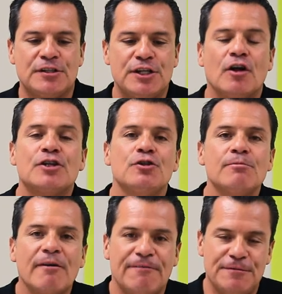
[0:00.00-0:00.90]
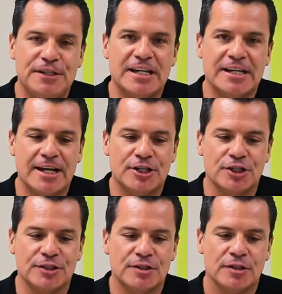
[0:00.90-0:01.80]
Did I do my fifty
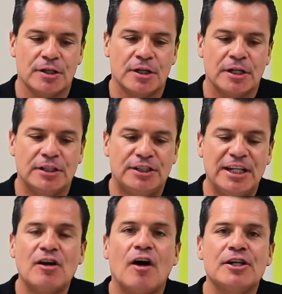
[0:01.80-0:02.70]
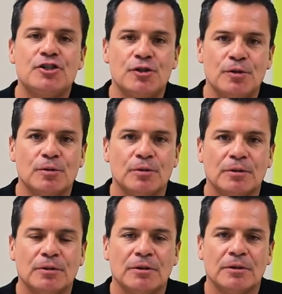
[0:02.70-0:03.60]
connections? Did I do
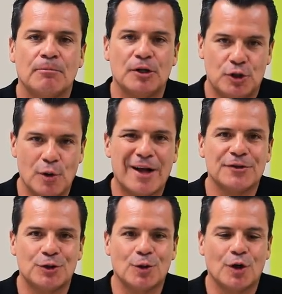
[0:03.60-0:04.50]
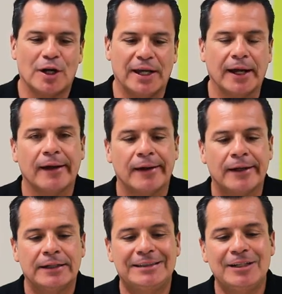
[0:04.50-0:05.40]
my two hours of door knocking?
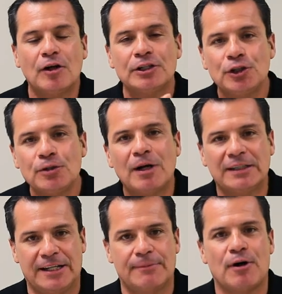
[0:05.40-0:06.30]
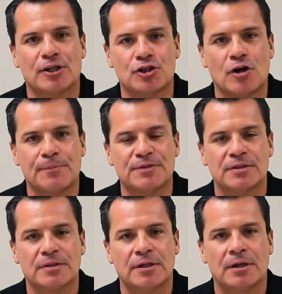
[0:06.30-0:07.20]
Did I do my letterbox drops?
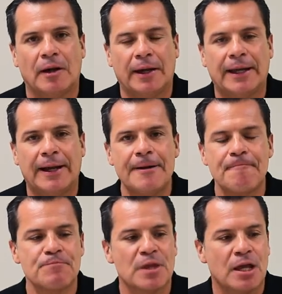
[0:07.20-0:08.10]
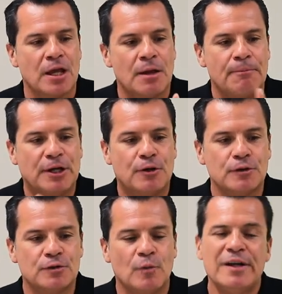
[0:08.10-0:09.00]
Okay?
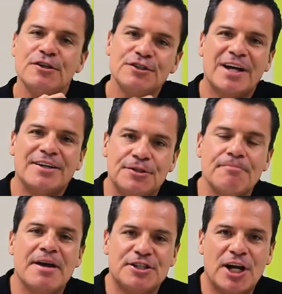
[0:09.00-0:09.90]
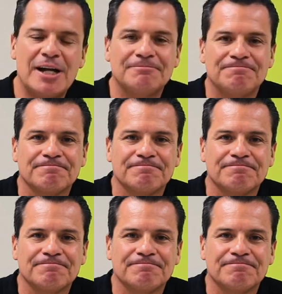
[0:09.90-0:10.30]
Because when you start to measure,